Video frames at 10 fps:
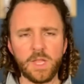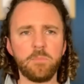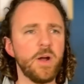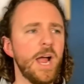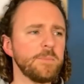
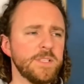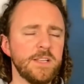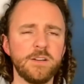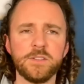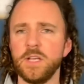Perhaps
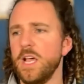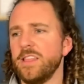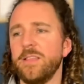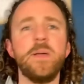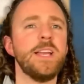there's
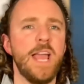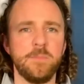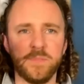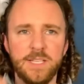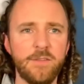the big
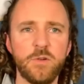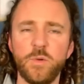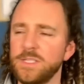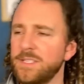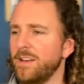names that
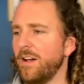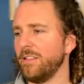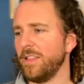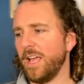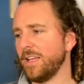everyone's in on,
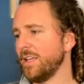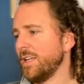like